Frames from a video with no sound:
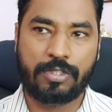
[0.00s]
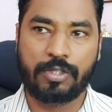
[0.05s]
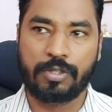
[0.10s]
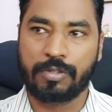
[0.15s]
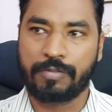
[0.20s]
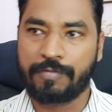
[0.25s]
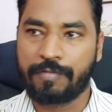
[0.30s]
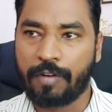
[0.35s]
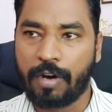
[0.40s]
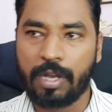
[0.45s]

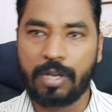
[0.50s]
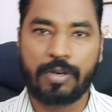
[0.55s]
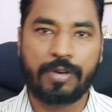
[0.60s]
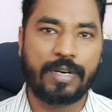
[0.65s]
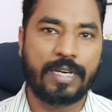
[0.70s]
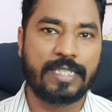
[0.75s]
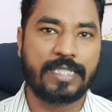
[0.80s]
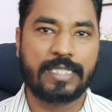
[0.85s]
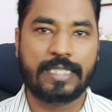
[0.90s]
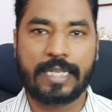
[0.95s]
to
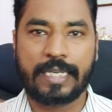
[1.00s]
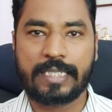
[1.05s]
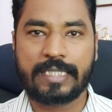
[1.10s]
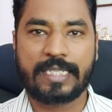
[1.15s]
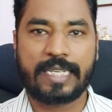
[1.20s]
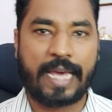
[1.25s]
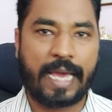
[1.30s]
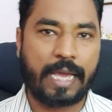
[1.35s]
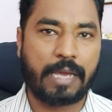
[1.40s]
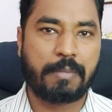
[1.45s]
follow a
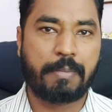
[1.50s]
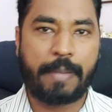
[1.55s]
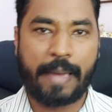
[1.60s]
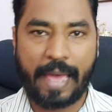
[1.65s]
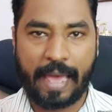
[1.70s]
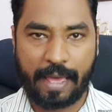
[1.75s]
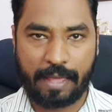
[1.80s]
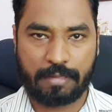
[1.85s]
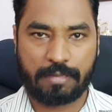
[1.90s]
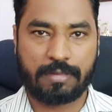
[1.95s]
zigzag
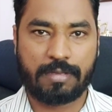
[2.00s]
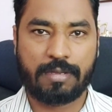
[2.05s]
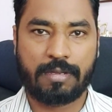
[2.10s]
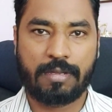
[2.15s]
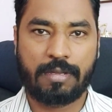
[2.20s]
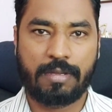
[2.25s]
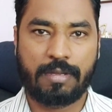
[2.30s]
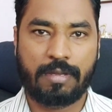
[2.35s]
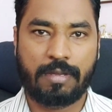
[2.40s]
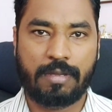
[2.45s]
path
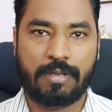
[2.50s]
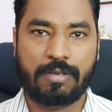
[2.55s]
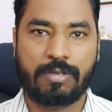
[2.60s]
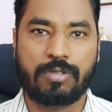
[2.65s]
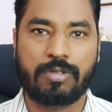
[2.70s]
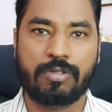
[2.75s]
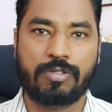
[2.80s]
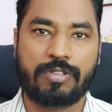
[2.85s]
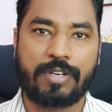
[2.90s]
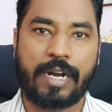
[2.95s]

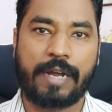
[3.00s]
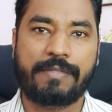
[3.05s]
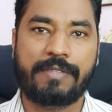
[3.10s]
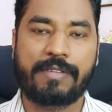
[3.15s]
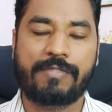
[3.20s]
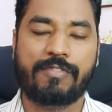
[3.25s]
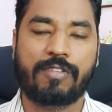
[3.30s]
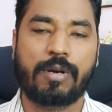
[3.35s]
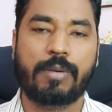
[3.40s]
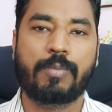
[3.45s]
to
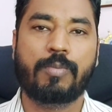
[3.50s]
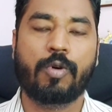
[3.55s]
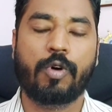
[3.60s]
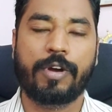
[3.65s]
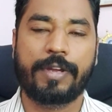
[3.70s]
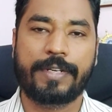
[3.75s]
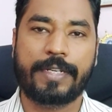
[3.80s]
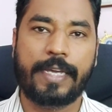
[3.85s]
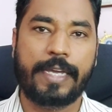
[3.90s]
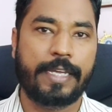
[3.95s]
travel from
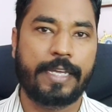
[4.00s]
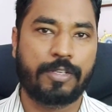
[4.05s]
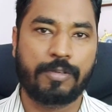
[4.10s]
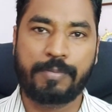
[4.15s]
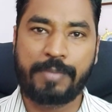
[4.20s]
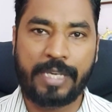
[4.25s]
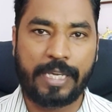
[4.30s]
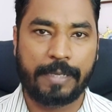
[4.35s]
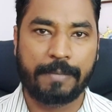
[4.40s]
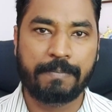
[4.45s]
point A to
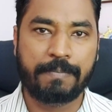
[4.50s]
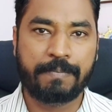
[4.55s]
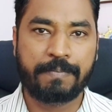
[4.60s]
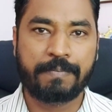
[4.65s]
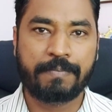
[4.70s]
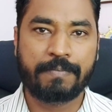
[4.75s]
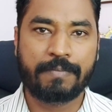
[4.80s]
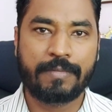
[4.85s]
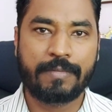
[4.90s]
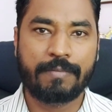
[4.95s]
B.
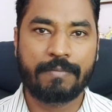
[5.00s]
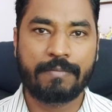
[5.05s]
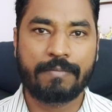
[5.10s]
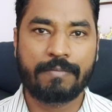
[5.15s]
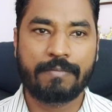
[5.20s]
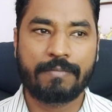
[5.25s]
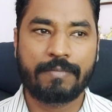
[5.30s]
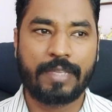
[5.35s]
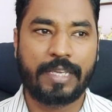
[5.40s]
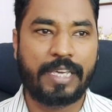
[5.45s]

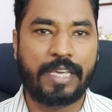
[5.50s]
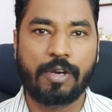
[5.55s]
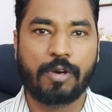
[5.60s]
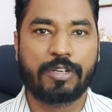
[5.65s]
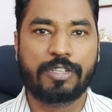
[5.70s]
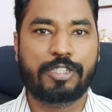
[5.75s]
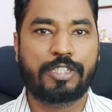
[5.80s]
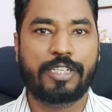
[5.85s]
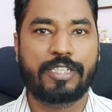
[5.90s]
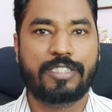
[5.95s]
He
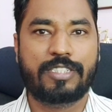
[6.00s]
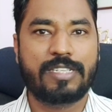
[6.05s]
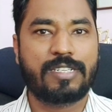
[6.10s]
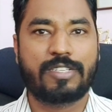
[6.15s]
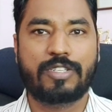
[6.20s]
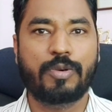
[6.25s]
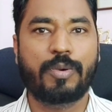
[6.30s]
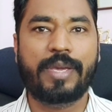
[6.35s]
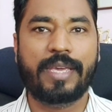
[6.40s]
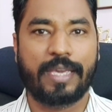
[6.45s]
or she is
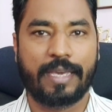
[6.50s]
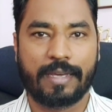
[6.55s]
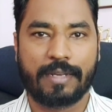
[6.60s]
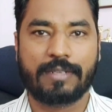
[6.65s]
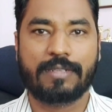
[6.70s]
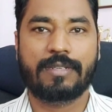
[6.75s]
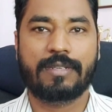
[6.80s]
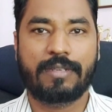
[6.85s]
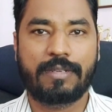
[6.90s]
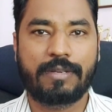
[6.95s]
just doing
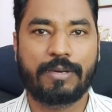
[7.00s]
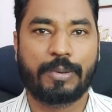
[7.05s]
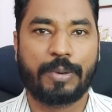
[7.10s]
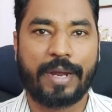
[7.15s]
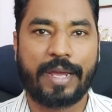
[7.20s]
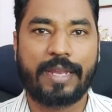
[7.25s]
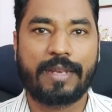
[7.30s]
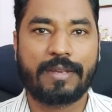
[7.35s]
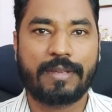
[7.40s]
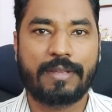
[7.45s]
it,
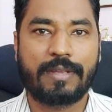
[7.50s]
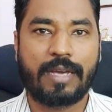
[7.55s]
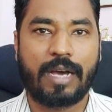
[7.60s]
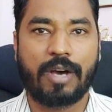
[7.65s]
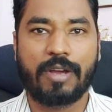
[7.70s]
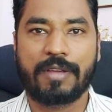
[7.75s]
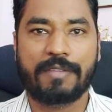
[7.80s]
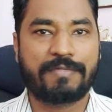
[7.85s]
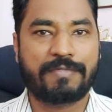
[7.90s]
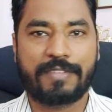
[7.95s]
right?
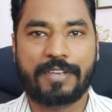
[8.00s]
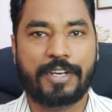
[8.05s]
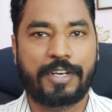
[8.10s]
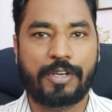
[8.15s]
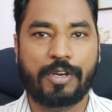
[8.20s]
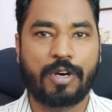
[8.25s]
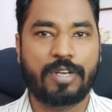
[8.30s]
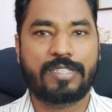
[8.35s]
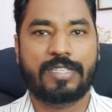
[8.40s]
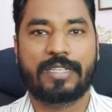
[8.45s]
Out of
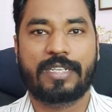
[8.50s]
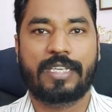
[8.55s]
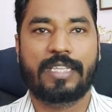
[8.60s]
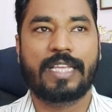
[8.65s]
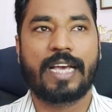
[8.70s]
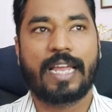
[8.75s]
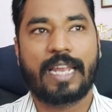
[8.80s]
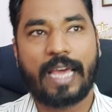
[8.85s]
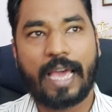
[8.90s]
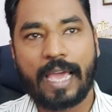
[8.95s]
curiosity
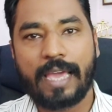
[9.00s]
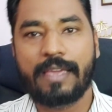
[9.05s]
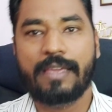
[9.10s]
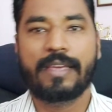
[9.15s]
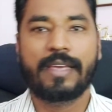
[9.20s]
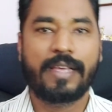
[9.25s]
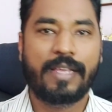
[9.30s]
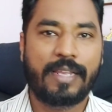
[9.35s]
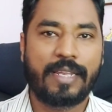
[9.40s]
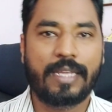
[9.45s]
that,
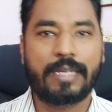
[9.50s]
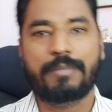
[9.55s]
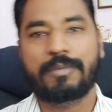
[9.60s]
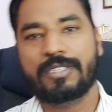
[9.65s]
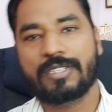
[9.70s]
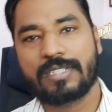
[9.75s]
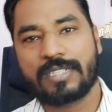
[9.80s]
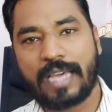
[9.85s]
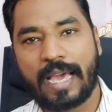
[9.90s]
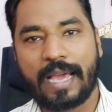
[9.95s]
hey, let me
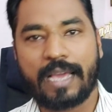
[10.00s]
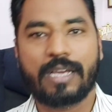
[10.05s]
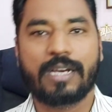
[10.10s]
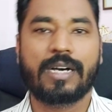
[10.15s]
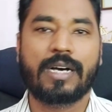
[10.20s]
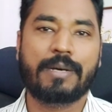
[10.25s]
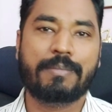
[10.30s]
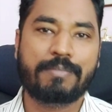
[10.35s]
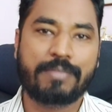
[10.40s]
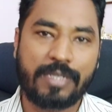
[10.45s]
just hang
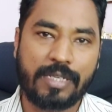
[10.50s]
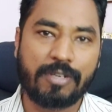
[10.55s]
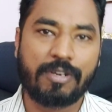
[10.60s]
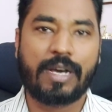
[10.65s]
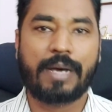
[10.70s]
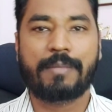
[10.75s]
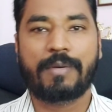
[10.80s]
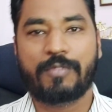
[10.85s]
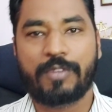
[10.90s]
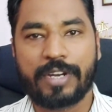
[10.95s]
up,
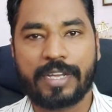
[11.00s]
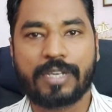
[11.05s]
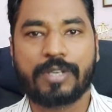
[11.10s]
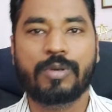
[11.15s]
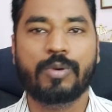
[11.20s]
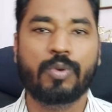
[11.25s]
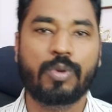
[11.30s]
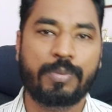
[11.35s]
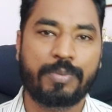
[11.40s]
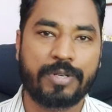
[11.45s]
I'm a very
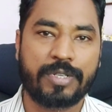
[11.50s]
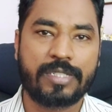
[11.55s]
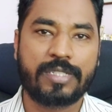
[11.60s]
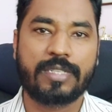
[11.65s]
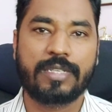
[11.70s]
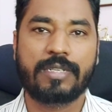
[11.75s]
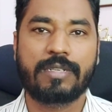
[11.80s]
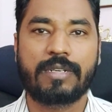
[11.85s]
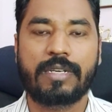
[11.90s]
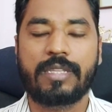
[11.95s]
cool
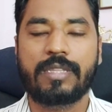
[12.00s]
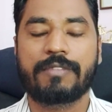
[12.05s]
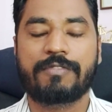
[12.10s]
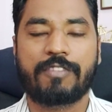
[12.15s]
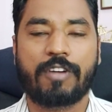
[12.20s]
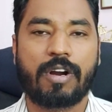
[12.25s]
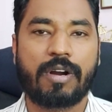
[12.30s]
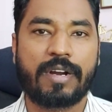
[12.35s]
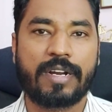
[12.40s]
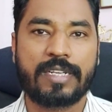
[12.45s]
person in the
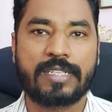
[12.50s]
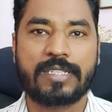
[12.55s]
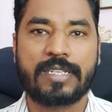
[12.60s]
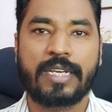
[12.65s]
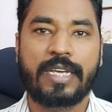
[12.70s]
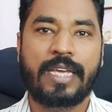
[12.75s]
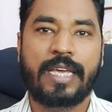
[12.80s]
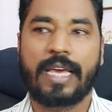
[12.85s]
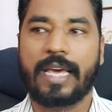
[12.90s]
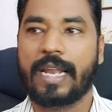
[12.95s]
forest
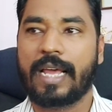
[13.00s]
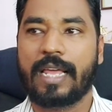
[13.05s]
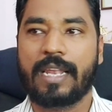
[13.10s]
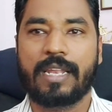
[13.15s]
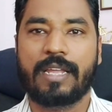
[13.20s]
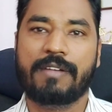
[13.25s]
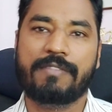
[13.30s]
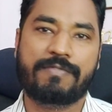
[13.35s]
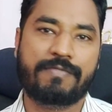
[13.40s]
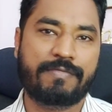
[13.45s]
and I
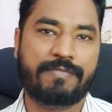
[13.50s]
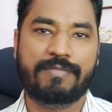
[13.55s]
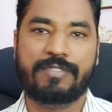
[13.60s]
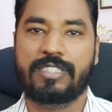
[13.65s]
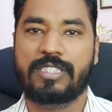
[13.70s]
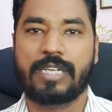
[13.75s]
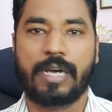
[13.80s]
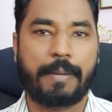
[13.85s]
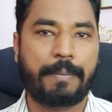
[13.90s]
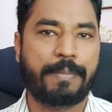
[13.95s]
love
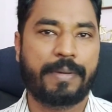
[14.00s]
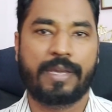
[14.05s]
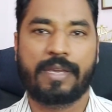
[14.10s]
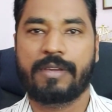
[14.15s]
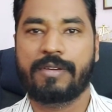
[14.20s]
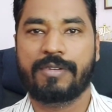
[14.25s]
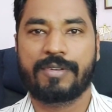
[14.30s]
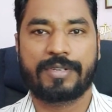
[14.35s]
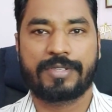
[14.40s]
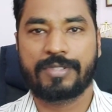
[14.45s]
jumping
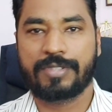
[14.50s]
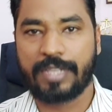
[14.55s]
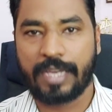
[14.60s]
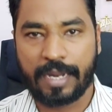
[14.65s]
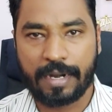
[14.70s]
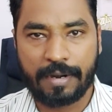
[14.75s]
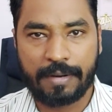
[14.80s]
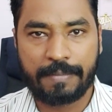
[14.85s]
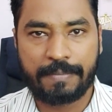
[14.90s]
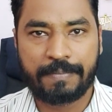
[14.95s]
here to
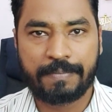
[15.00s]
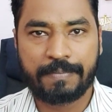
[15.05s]
there.